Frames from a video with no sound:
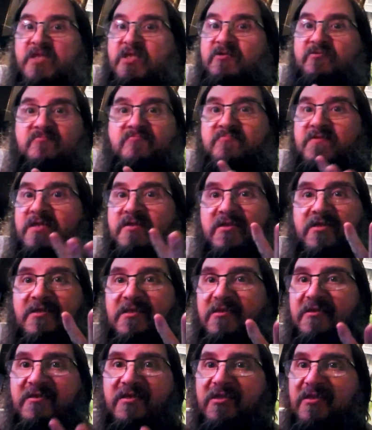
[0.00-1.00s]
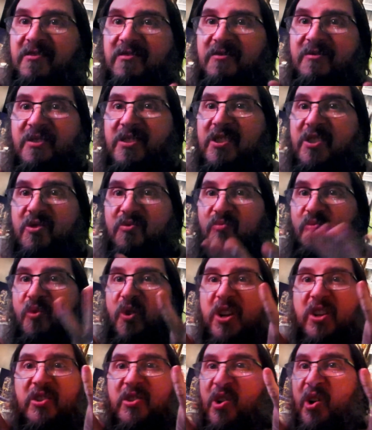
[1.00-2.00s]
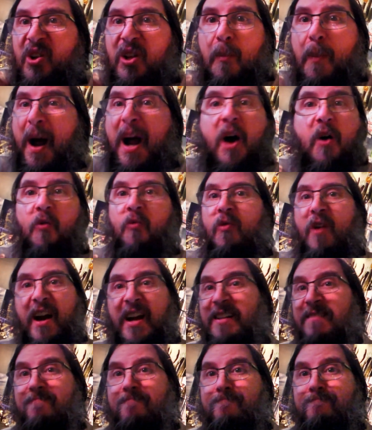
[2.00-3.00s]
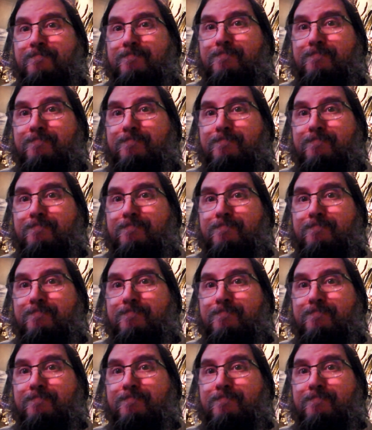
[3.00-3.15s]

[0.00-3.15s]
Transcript: you know, just what it's all about, right?